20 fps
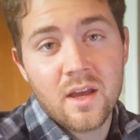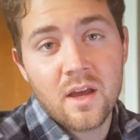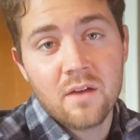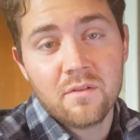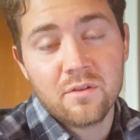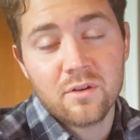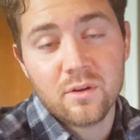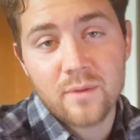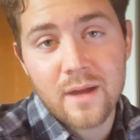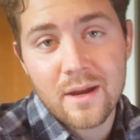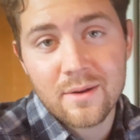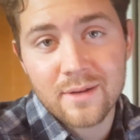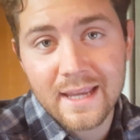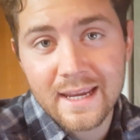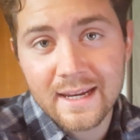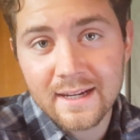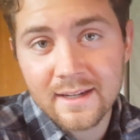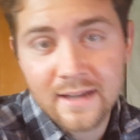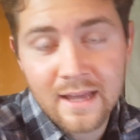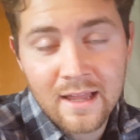For around
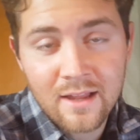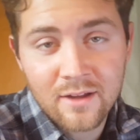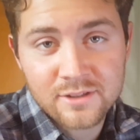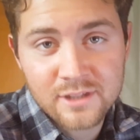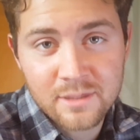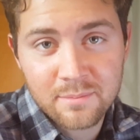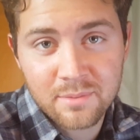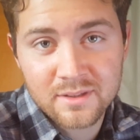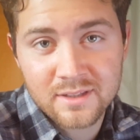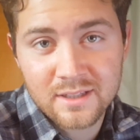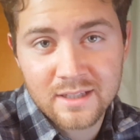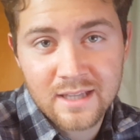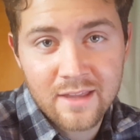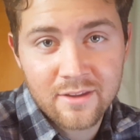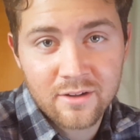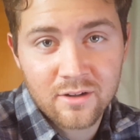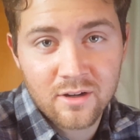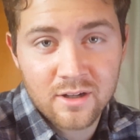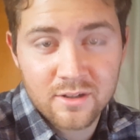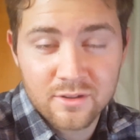$80, I put
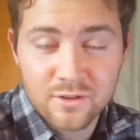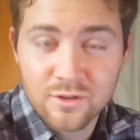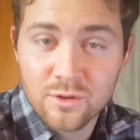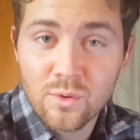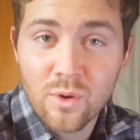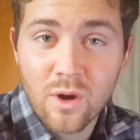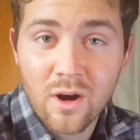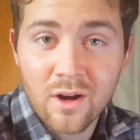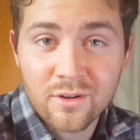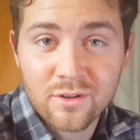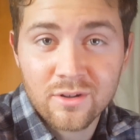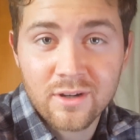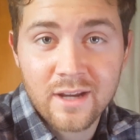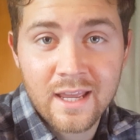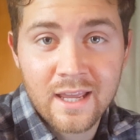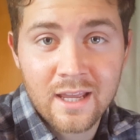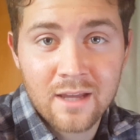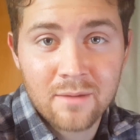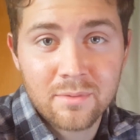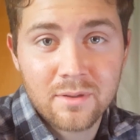together a 200
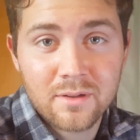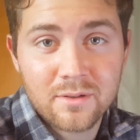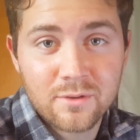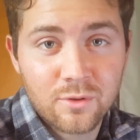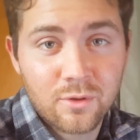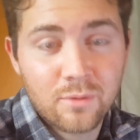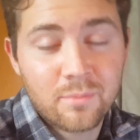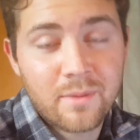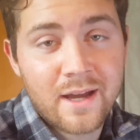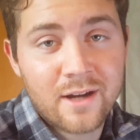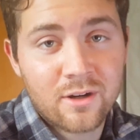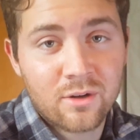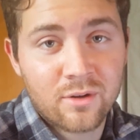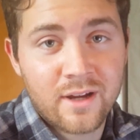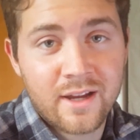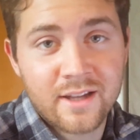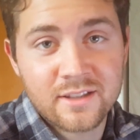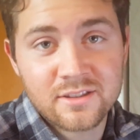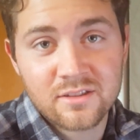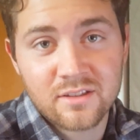amp dual battery
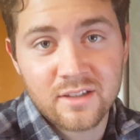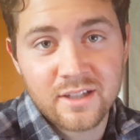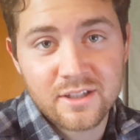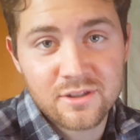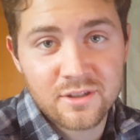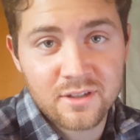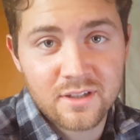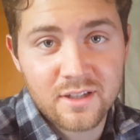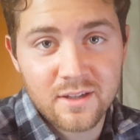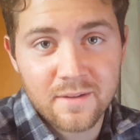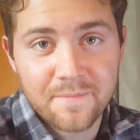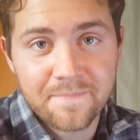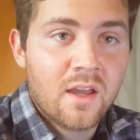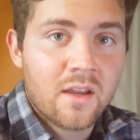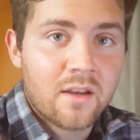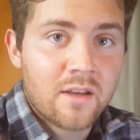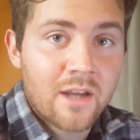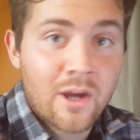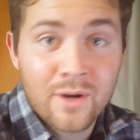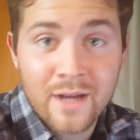isolation kit.
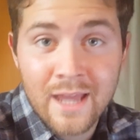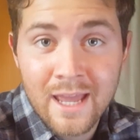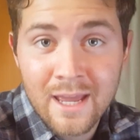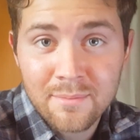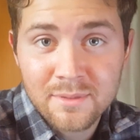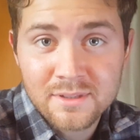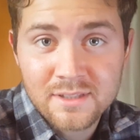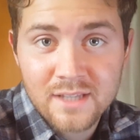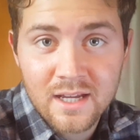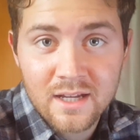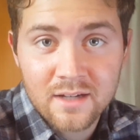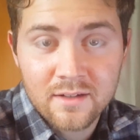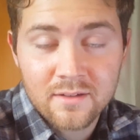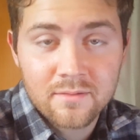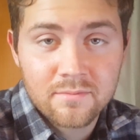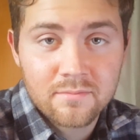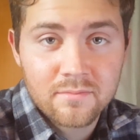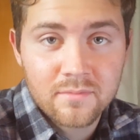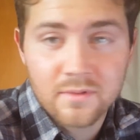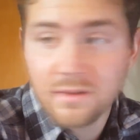Now on Amazon,
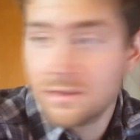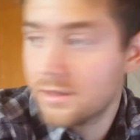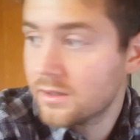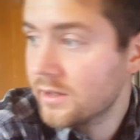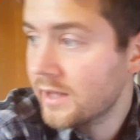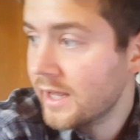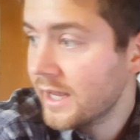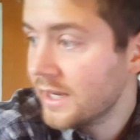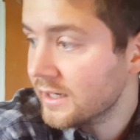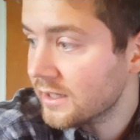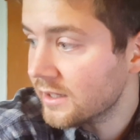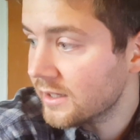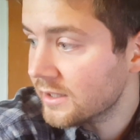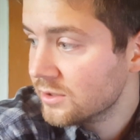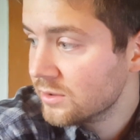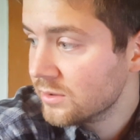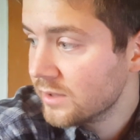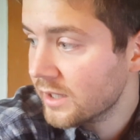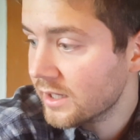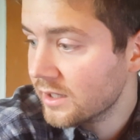Annie, it's
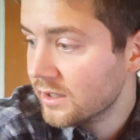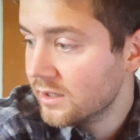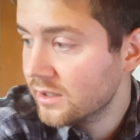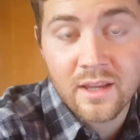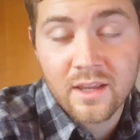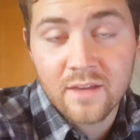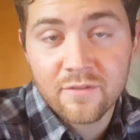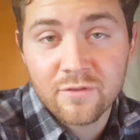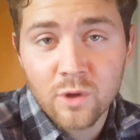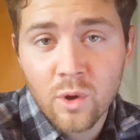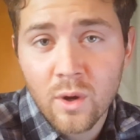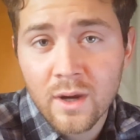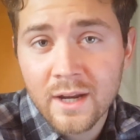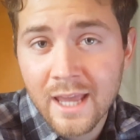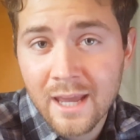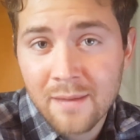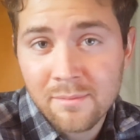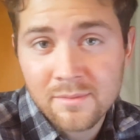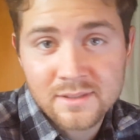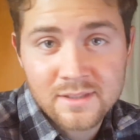okay. If you go on
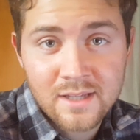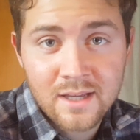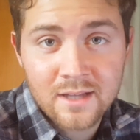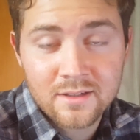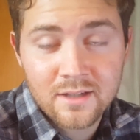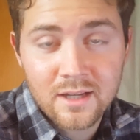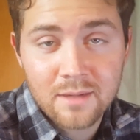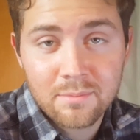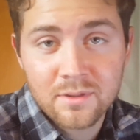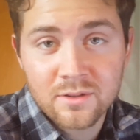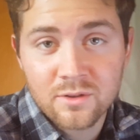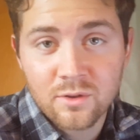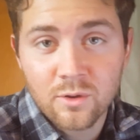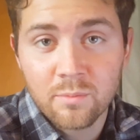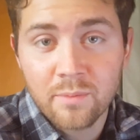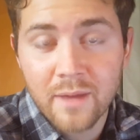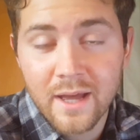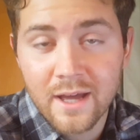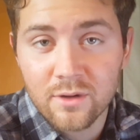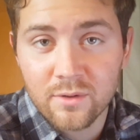Amazon, type in dual
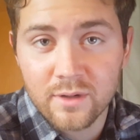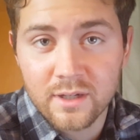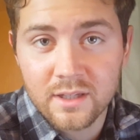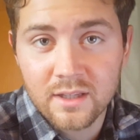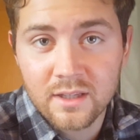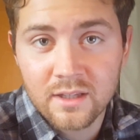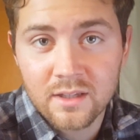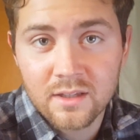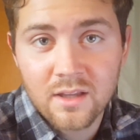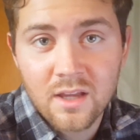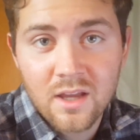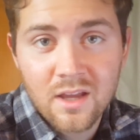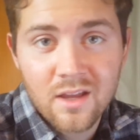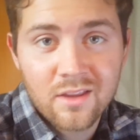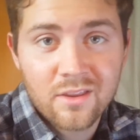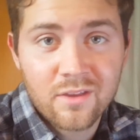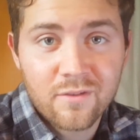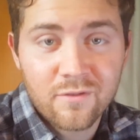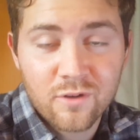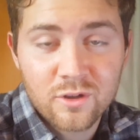battery kit,
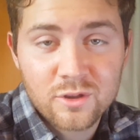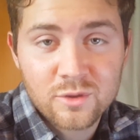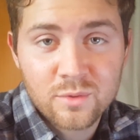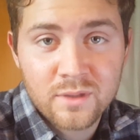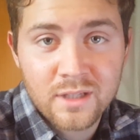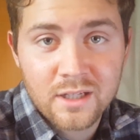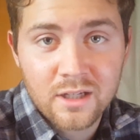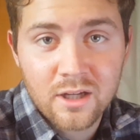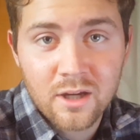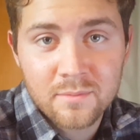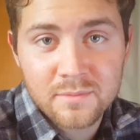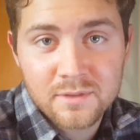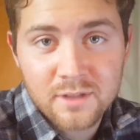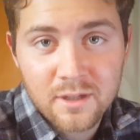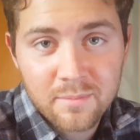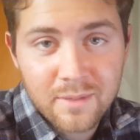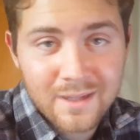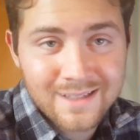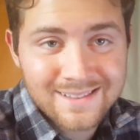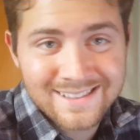the first one that comes
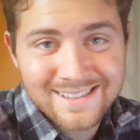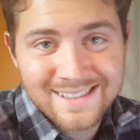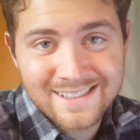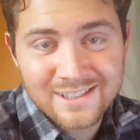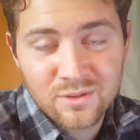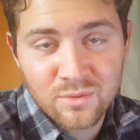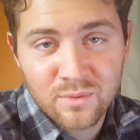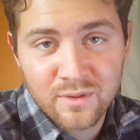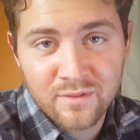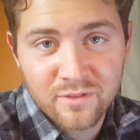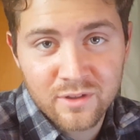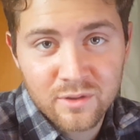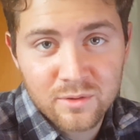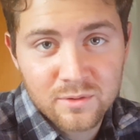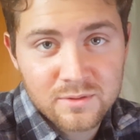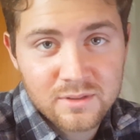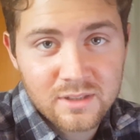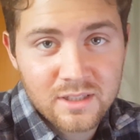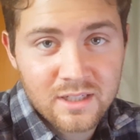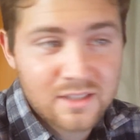up has decent
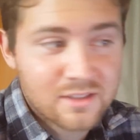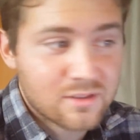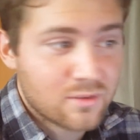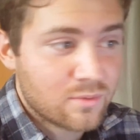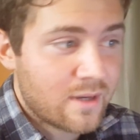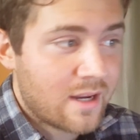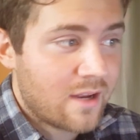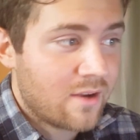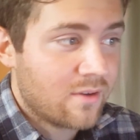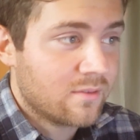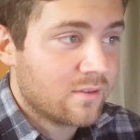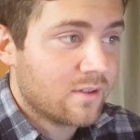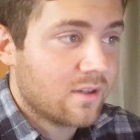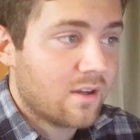reviews, and it's around